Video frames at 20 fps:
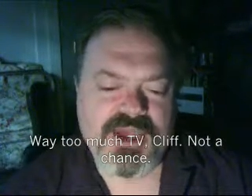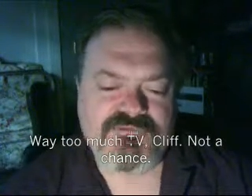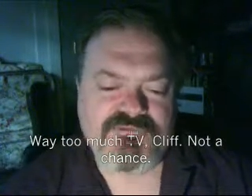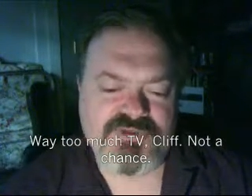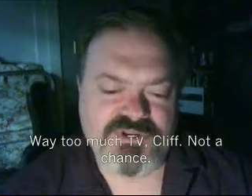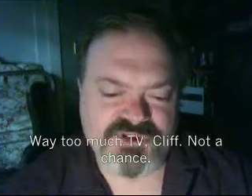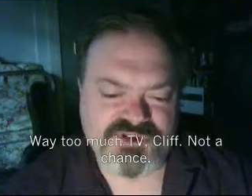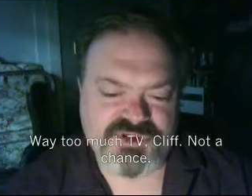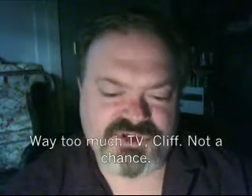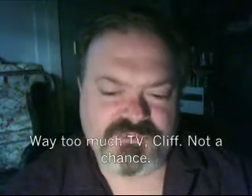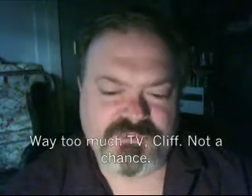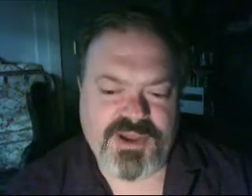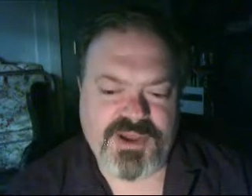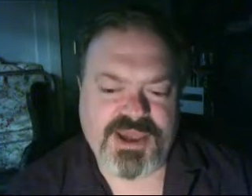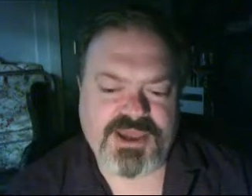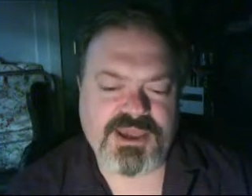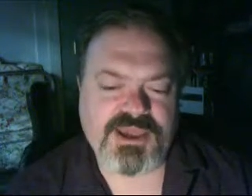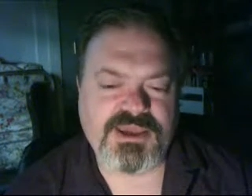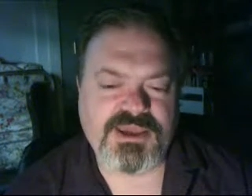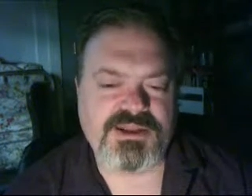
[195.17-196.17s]
finish
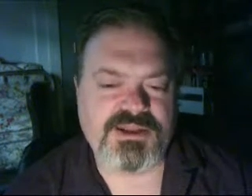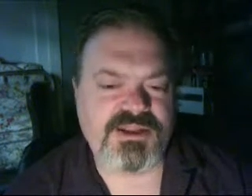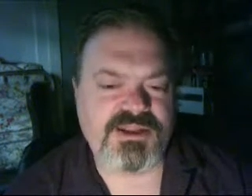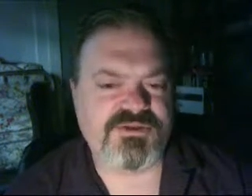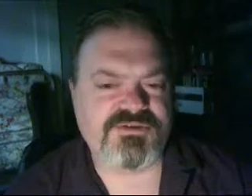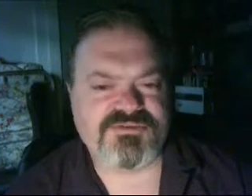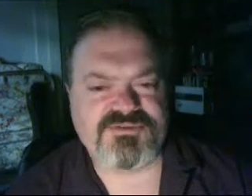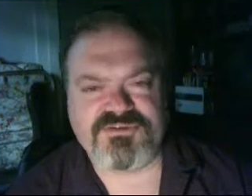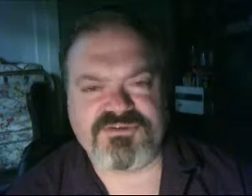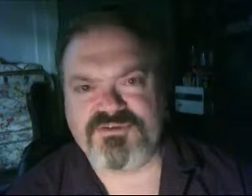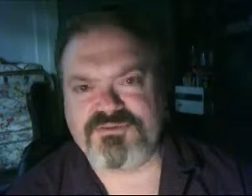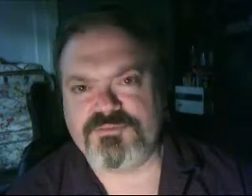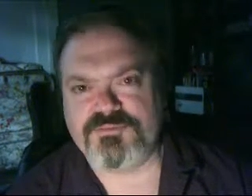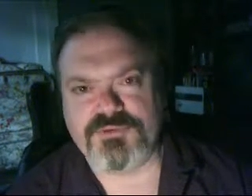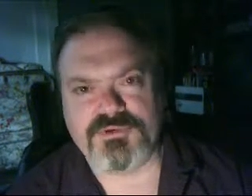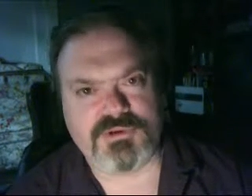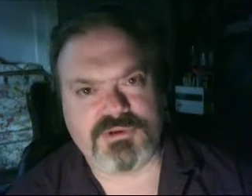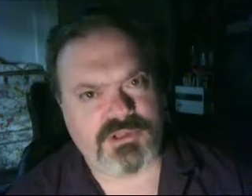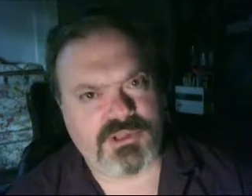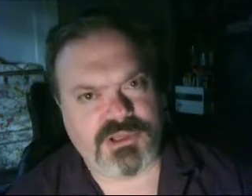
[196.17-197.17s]
unpacking, and it is just
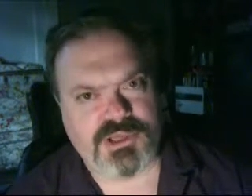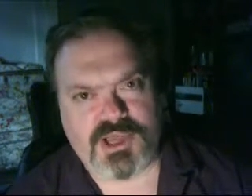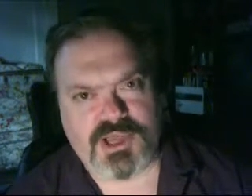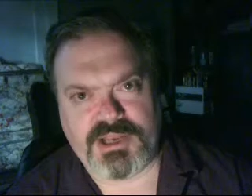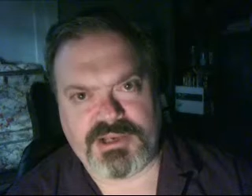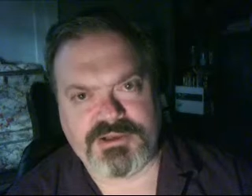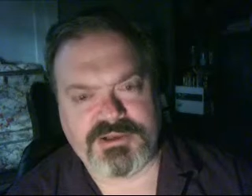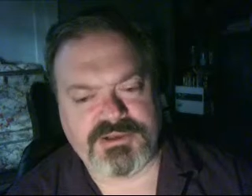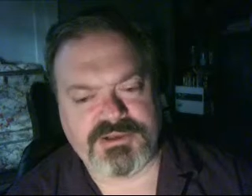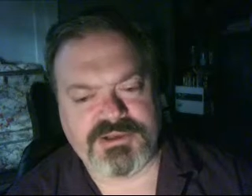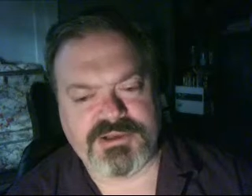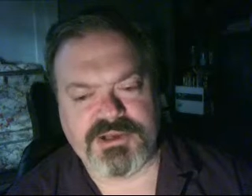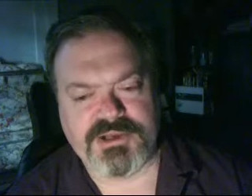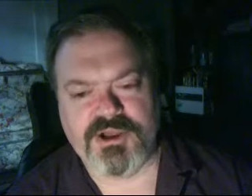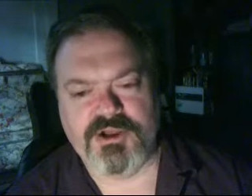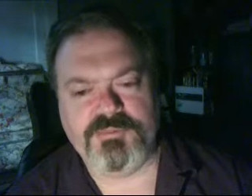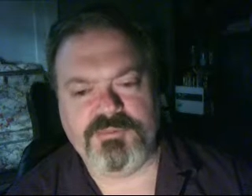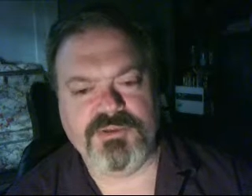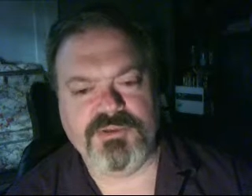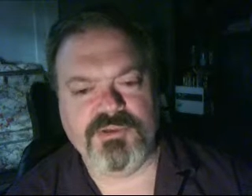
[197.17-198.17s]
brutally hot. And
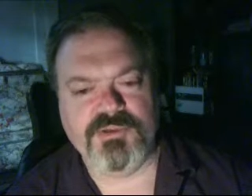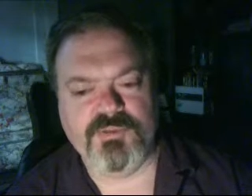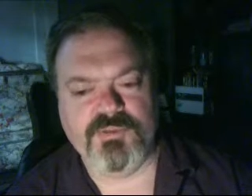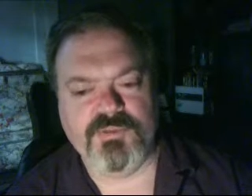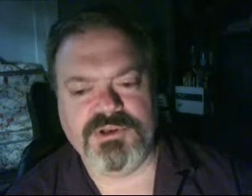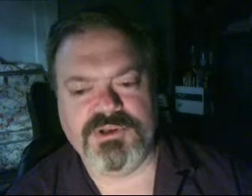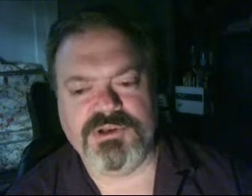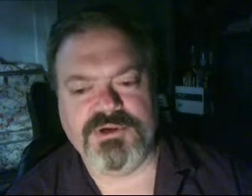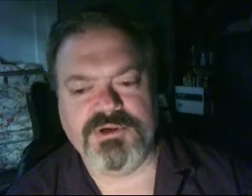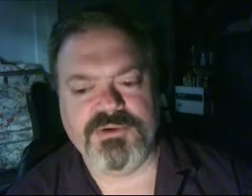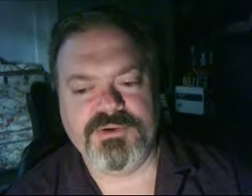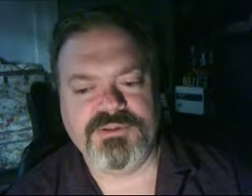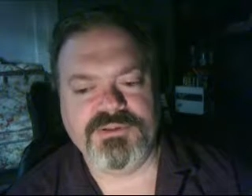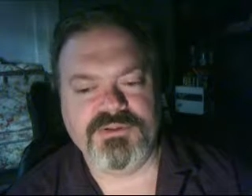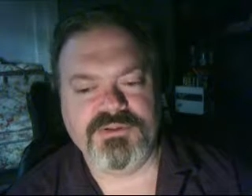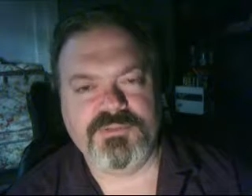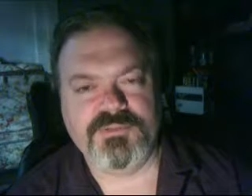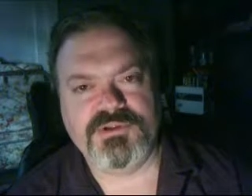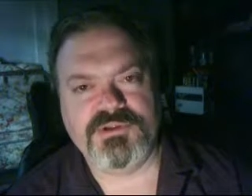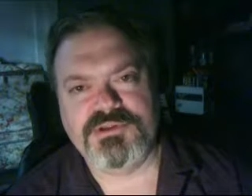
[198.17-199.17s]
I open the window,
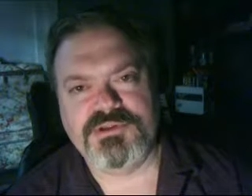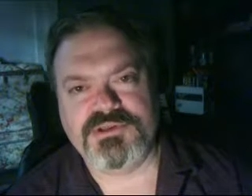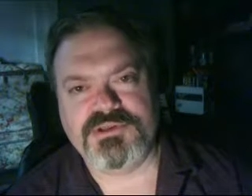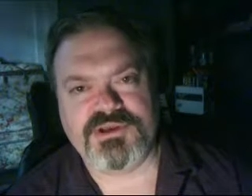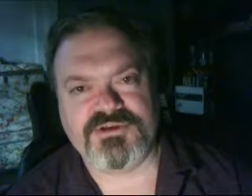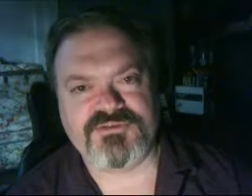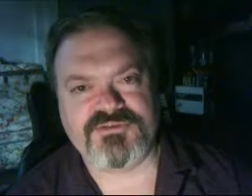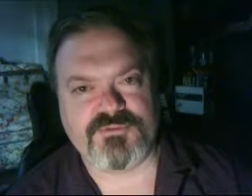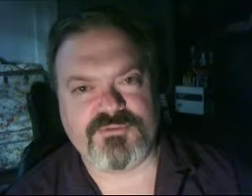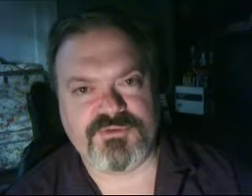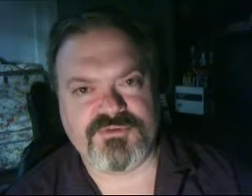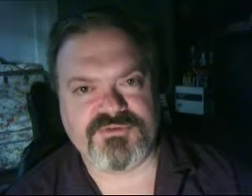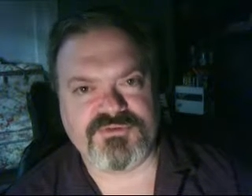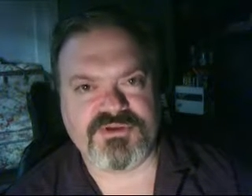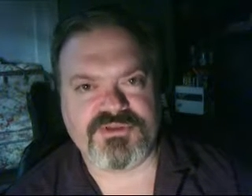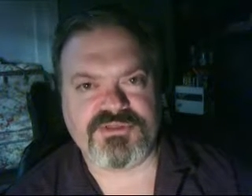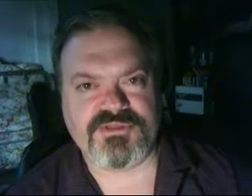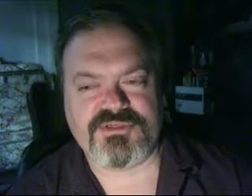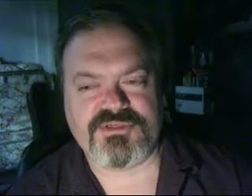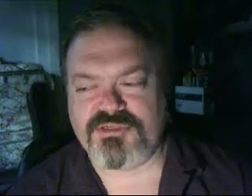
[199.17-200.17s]
and the building next door is
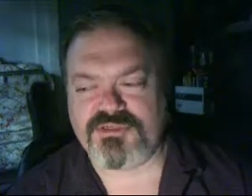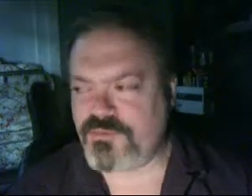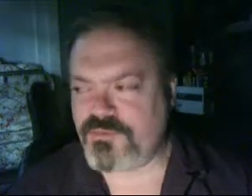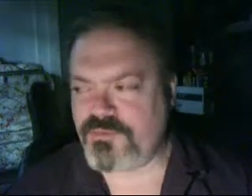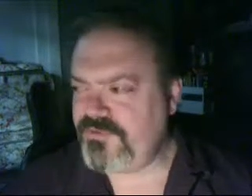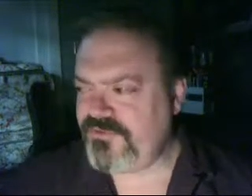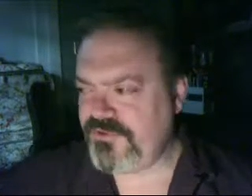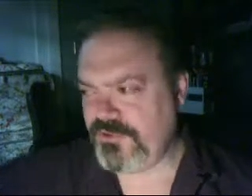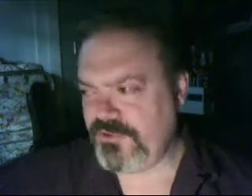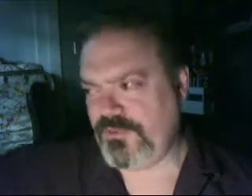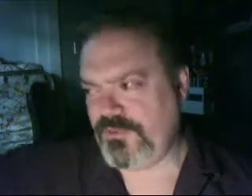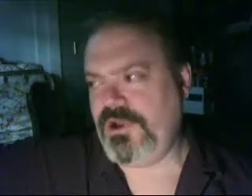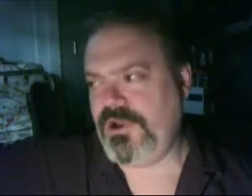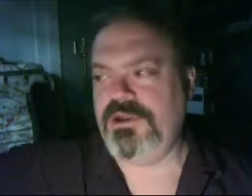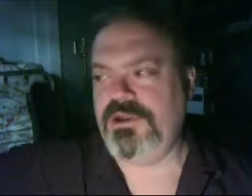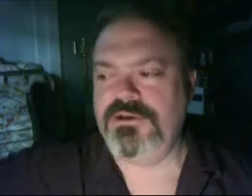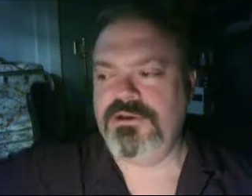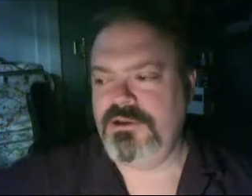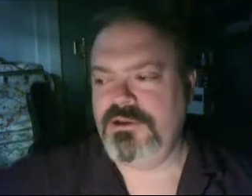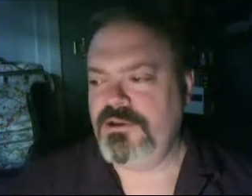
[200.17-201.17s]
like 3 feet
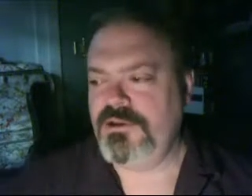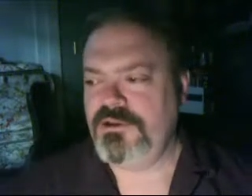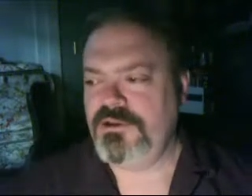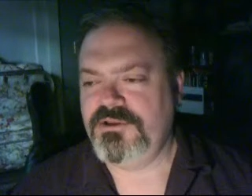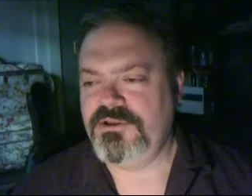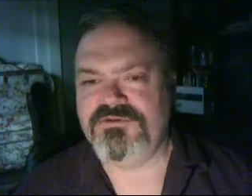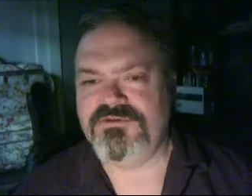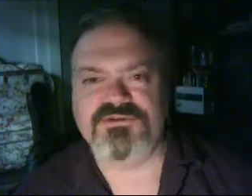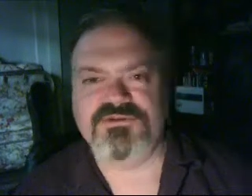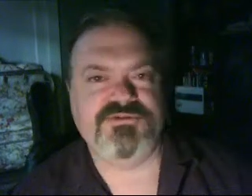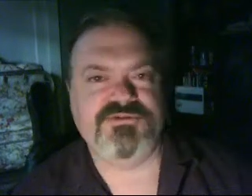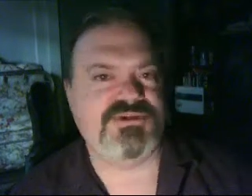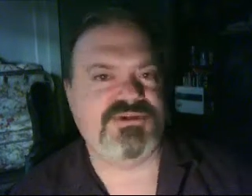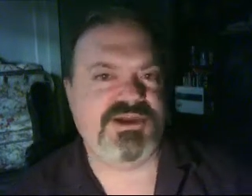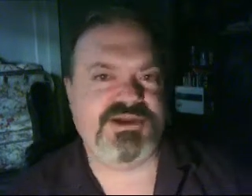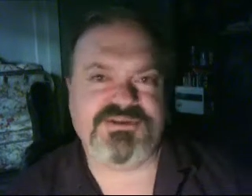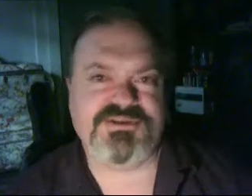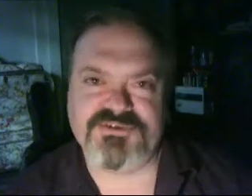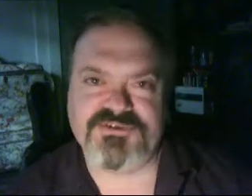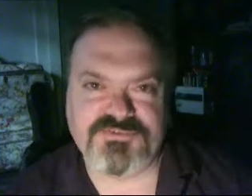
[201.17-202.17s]
away. There's no
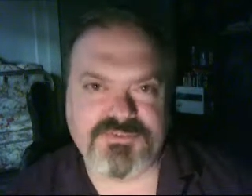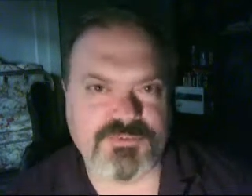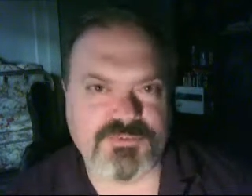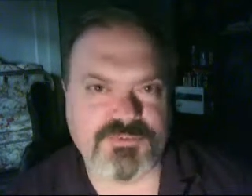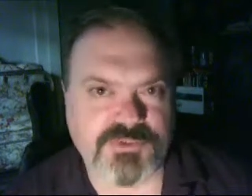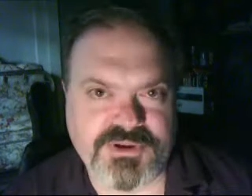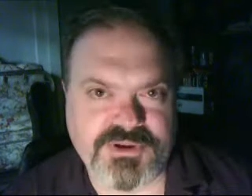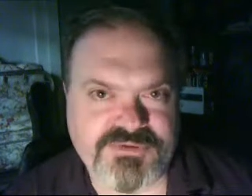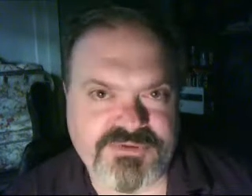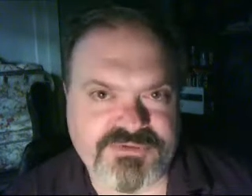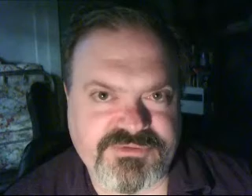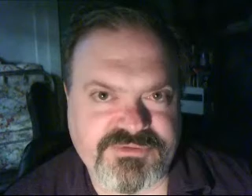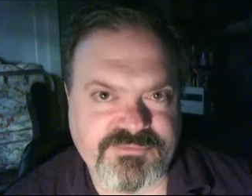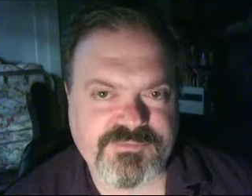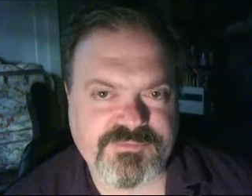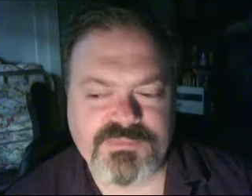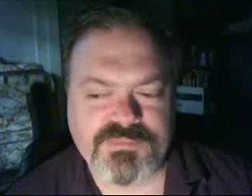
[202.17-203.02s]
chance of a breeze.